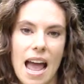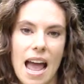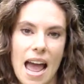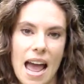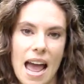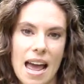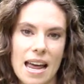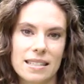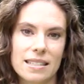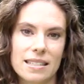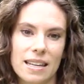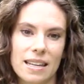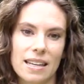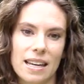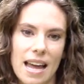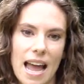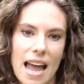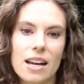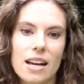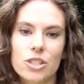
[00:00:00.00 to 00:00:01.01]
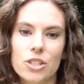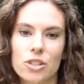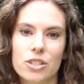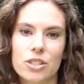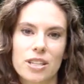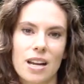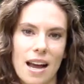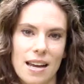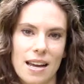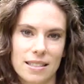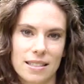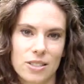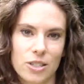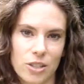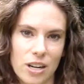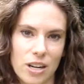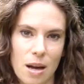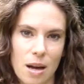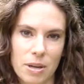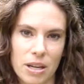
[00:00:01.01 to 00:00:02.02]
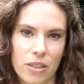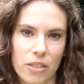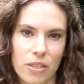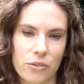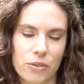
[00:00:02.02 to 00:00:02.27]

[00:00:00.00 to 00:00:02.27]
and exercises are coming